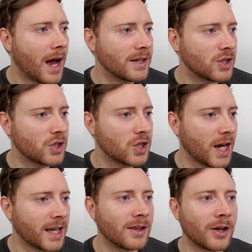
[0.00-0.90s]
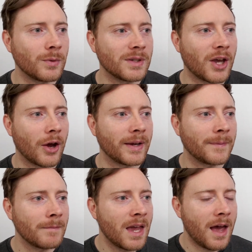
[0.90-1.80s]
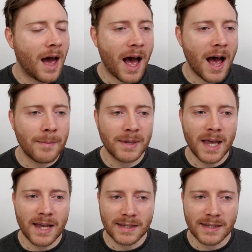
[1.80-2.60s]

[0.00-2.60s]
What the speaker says: Just checking that it was going. Yeah,